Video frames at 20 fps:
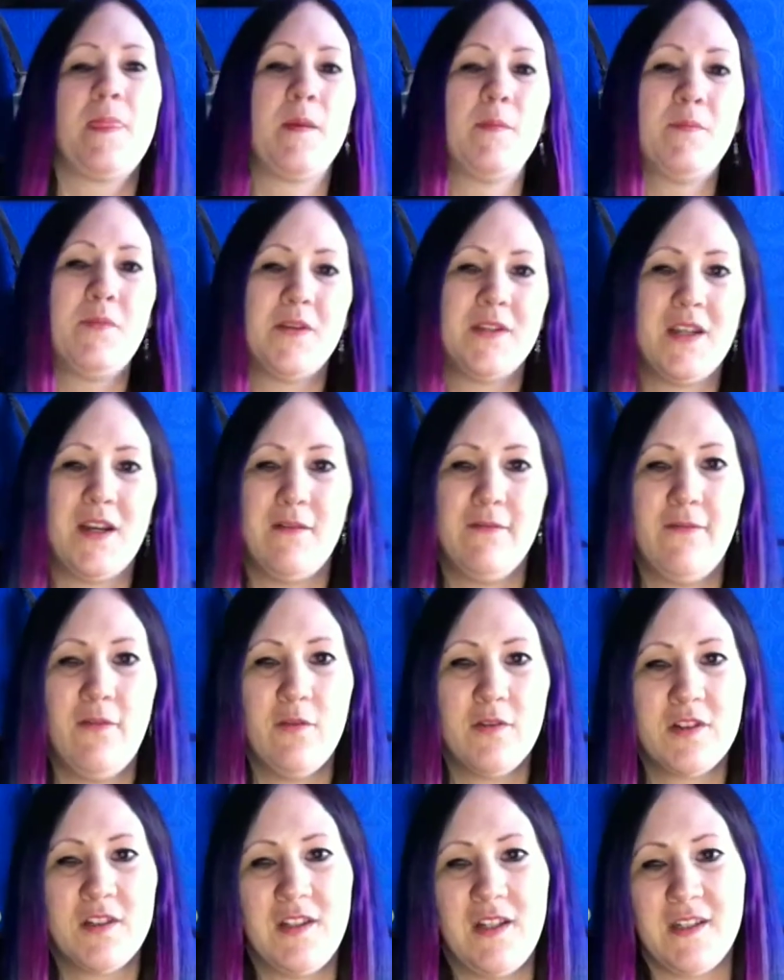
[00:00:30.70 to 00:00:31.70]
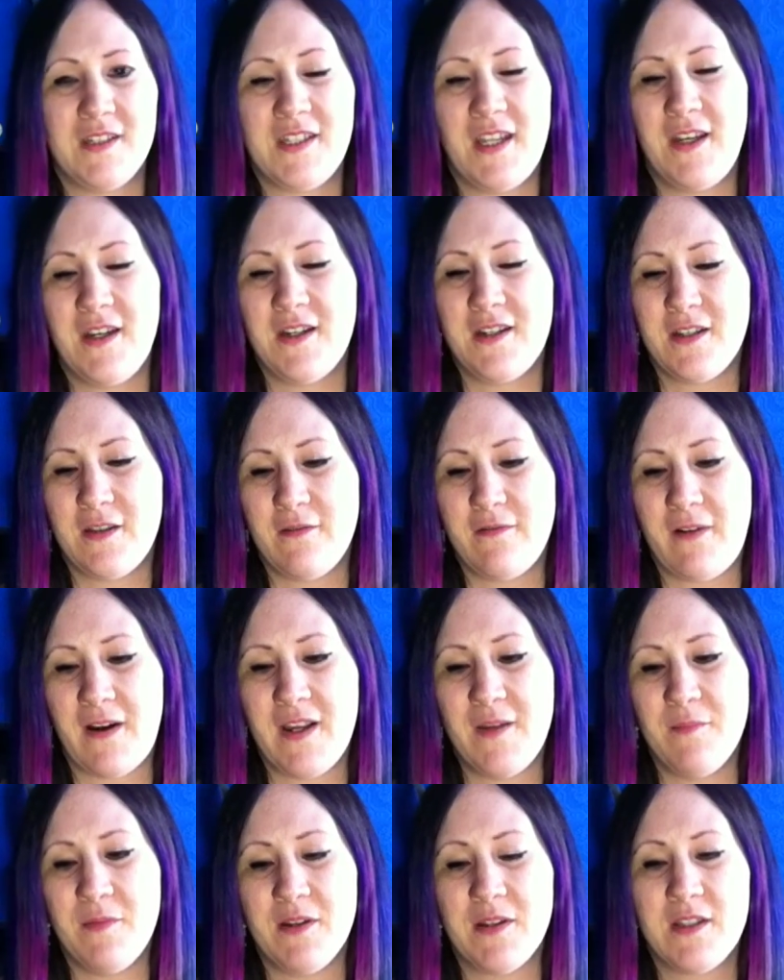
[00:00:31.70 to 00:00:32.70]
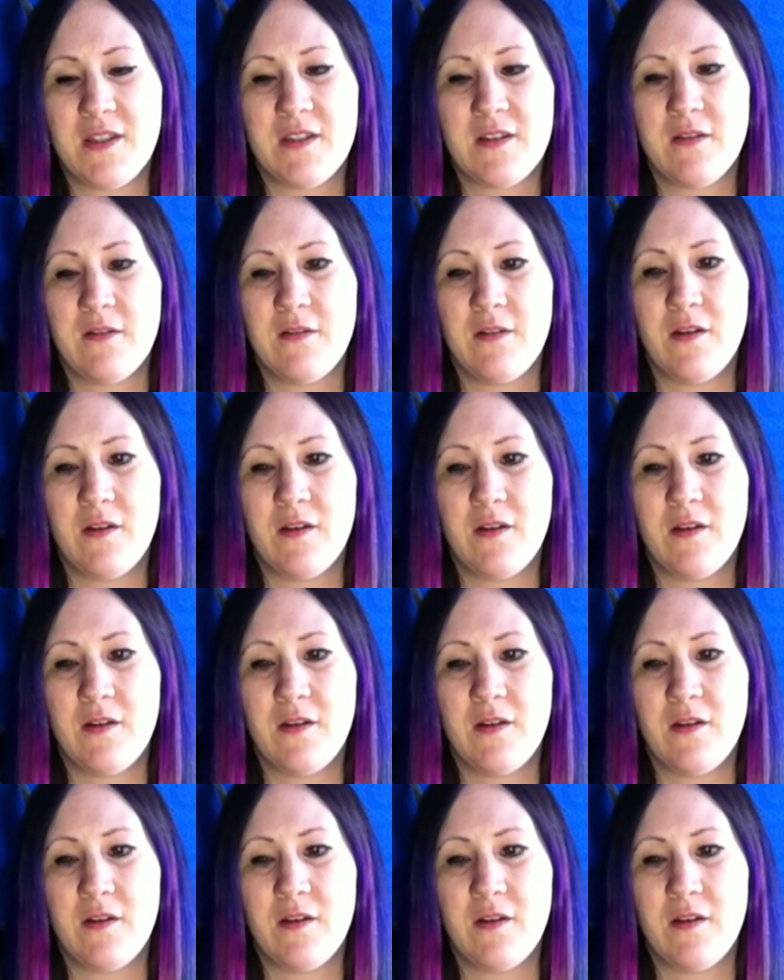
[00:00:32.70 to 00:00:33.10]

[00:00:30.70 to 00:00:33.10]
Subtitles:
But yeah, unfortunately I sent it to the framers.